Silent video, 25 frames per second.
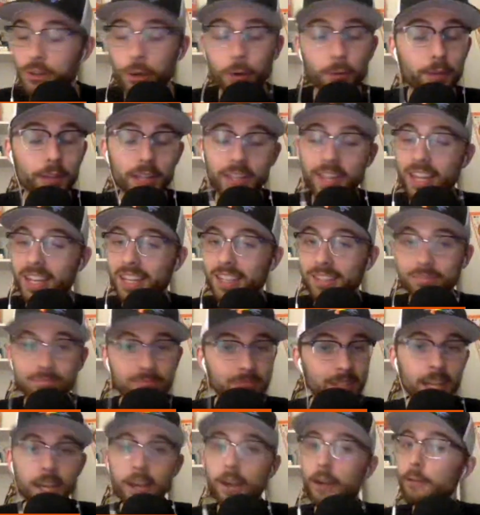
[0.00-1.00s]
Hopefully they can
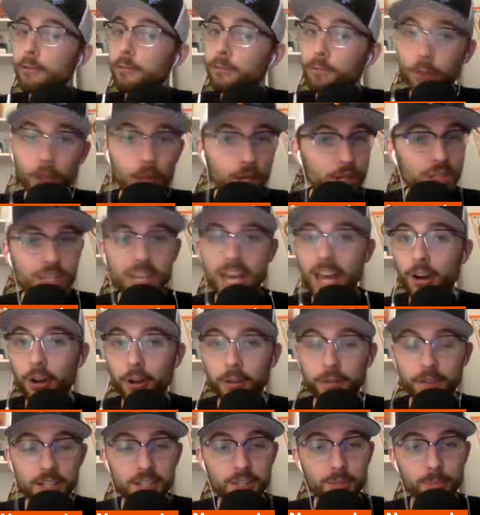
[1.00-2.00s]
flush that
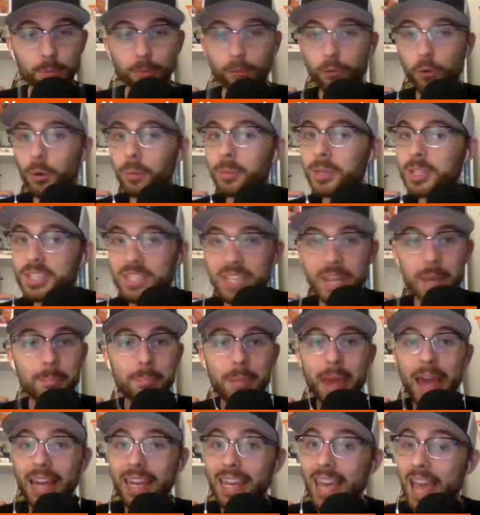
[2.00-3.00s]
offensive performance, get
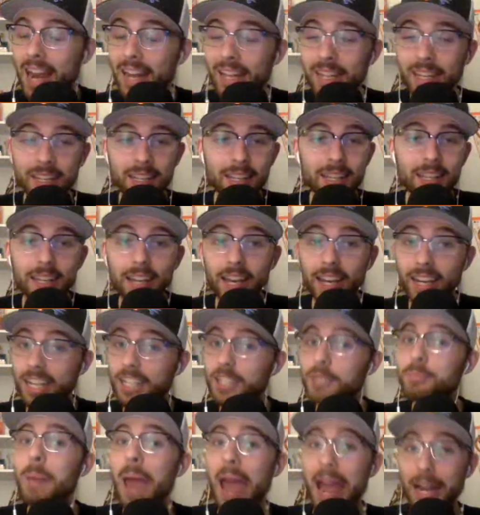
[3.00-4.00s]
back at it
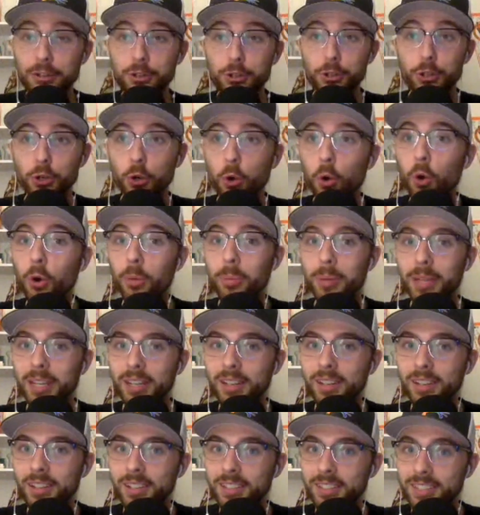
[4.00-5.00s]
against Patrick
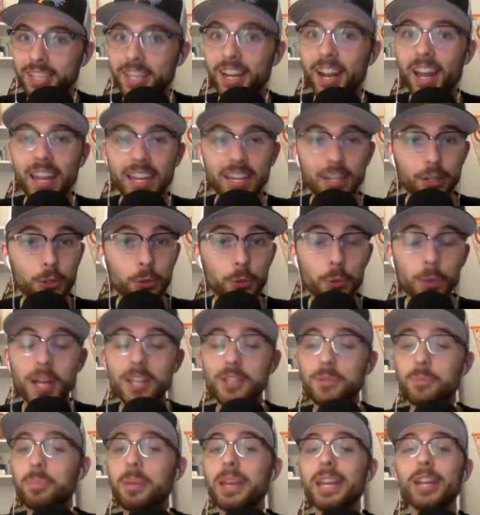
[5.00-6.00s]
Corbin tonight, who
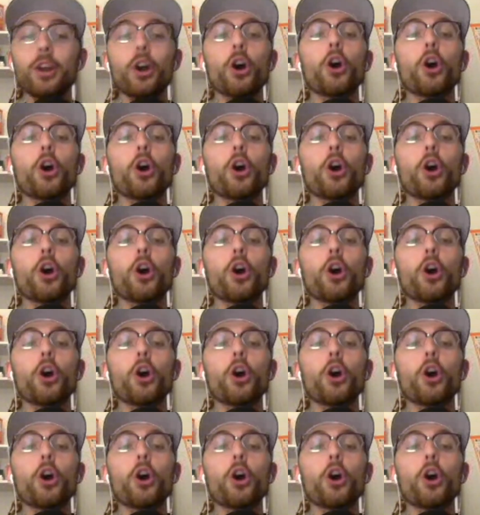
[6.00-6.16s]
has been